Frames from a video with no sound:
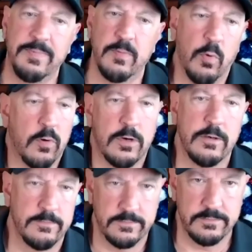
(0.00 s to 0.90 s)
maybe
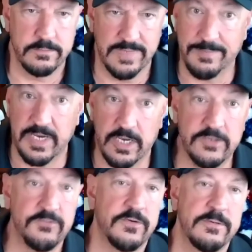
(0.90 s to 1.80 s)
more, maybe a
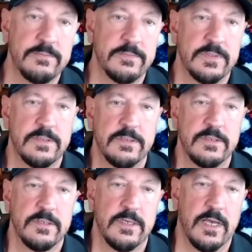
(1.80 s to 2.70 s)
hundred.
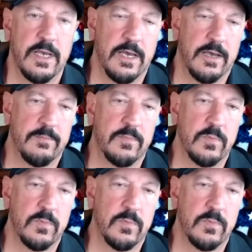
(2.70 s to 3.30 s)
Uh, okay.